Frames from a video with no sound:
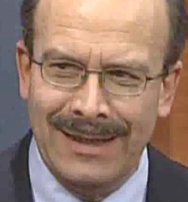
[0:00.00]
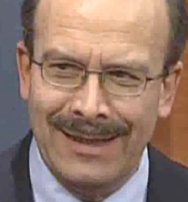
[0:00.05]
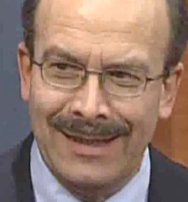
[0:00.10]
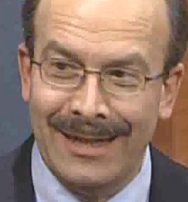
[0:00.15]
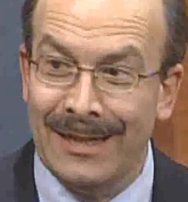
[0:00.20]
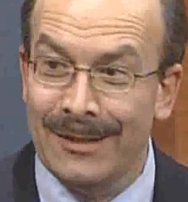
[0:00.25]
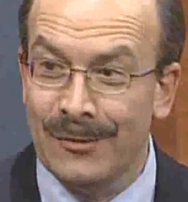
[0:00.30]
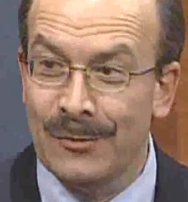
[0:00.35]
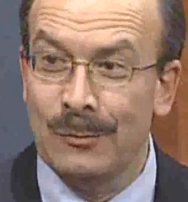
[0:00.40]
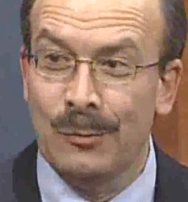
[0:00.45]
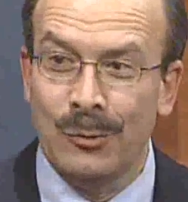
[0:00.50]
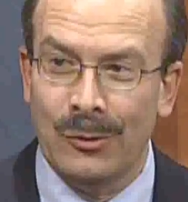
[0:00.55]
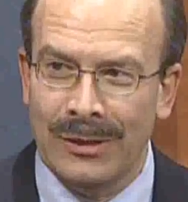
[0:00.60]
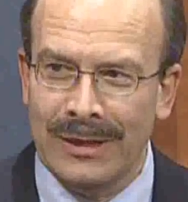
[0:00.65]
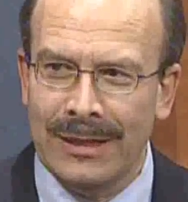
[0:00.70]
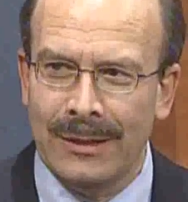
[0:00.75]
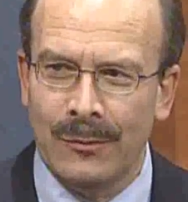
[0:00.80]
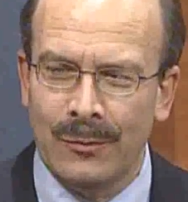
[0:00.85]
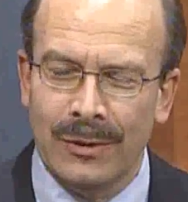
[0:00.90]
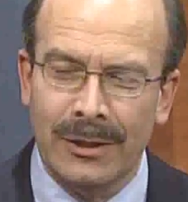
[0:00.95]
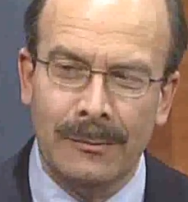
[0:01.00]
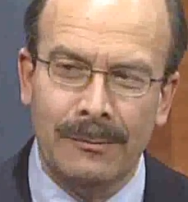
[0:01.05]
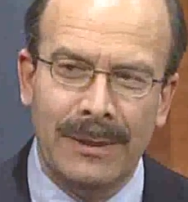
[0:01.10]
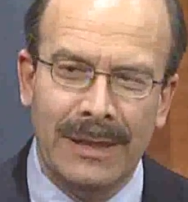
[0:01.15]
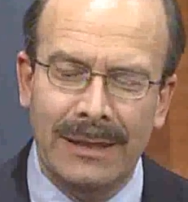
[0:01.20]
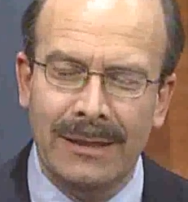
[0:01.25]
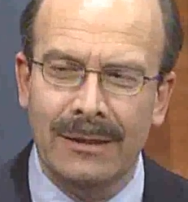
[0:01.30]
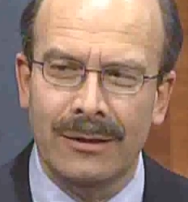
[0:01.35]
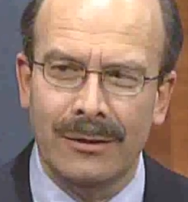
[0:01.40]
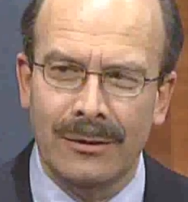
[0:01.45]
And as you point out,
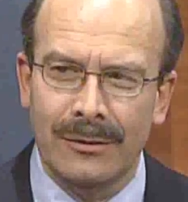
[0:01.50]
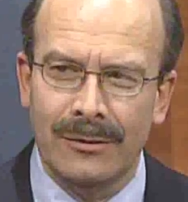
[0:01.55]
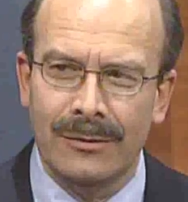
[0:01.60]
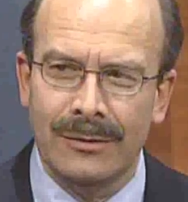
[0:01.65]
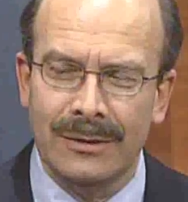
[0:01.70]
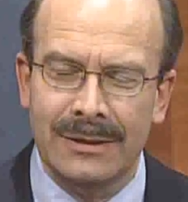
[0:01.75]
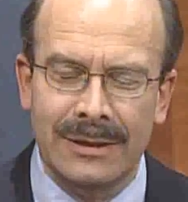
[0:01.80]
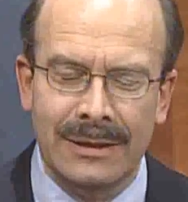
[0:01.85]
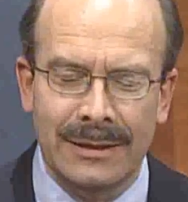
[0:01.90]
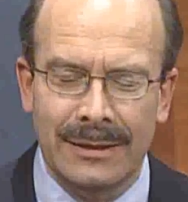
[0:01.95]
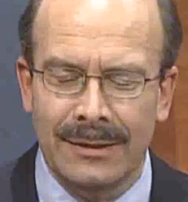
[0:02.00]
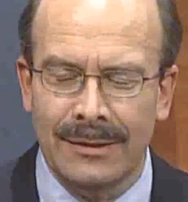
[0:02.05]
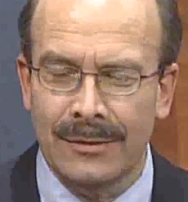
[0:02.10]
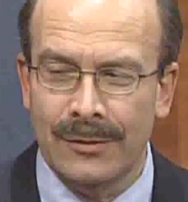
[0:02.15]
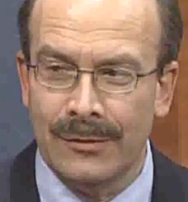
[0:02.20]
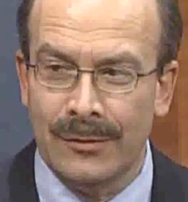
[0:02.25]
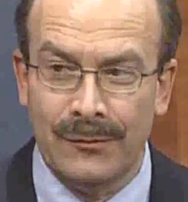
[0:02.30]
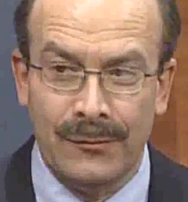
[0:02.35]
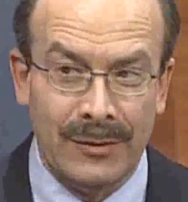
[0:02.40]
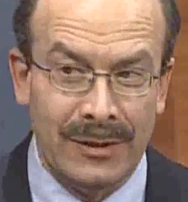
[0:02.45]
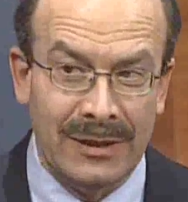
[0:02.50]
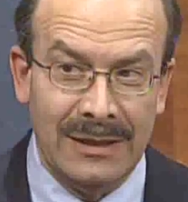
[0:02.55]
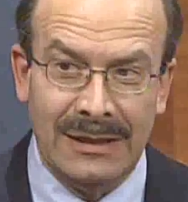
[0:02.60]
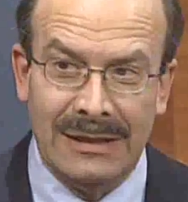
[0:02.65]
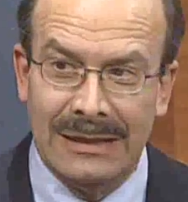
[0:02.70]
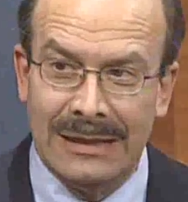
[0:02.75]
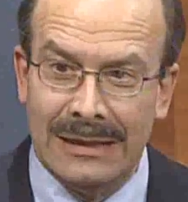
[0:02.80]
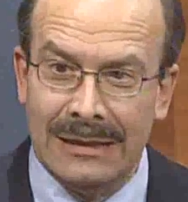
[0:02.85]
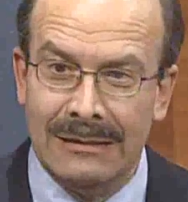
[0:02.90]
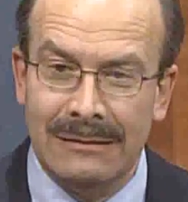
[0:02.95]
wearing pantyhose is
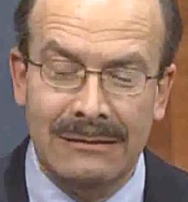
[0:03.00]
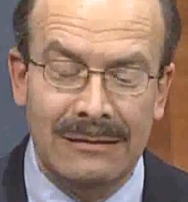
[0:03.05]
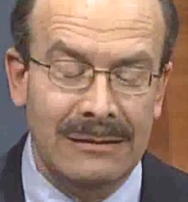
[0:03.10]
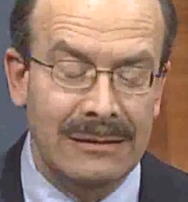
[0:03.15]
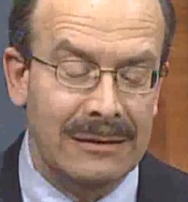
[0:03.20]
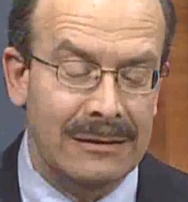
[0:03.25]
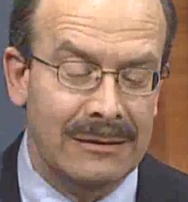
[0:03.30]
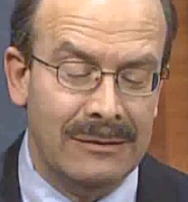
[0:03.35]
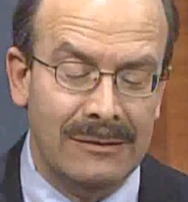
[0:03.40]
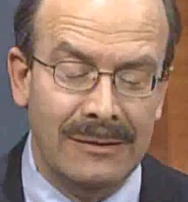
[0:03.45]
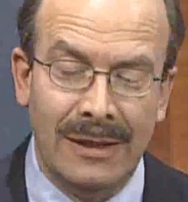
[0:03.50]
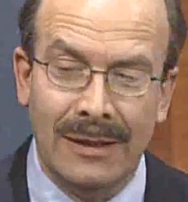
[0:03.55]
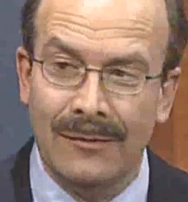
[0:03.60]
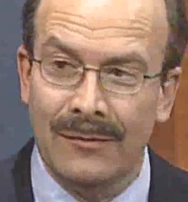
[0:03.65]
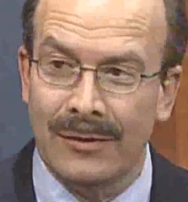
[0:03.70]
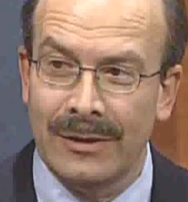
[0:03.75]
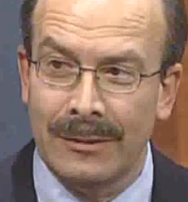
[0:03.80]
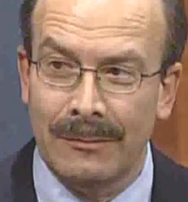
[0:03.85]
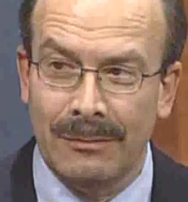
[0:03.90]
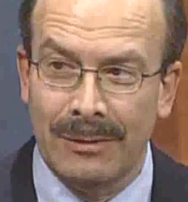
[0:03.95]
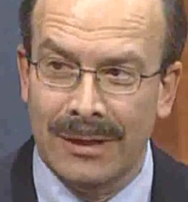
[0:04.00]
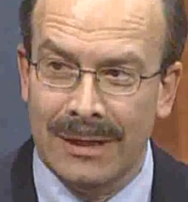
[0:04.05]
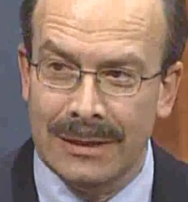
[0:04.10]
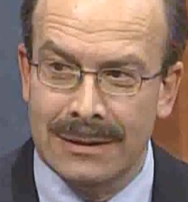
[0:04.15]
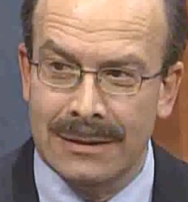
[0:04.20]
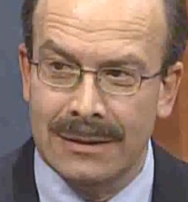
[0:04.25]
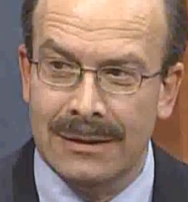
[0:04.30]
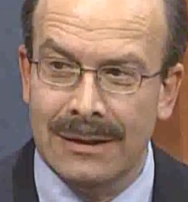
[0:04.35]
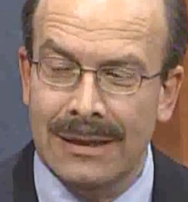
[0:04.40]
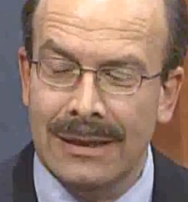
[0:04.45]
very hot, it's not very
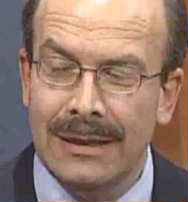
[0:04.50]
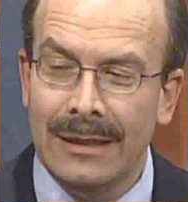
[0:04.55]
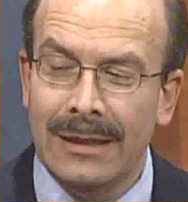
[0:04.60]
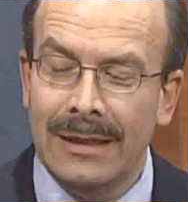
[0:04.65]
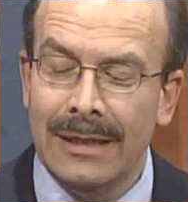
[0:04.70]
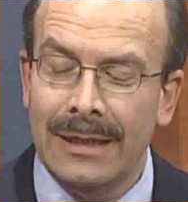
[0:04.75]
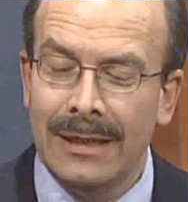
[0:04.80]
pleasant,